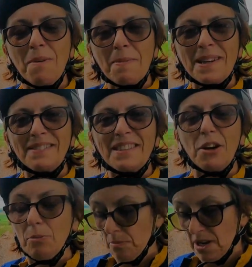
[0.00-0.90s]

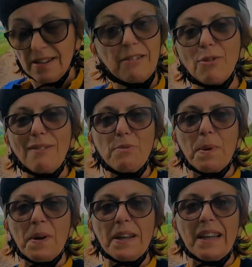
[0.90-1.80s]
my gravel
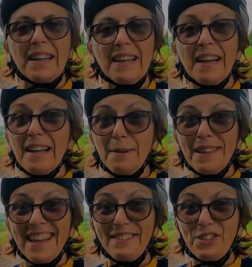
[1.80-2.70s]
bike
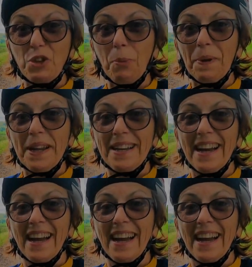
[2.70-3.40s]
without stopping.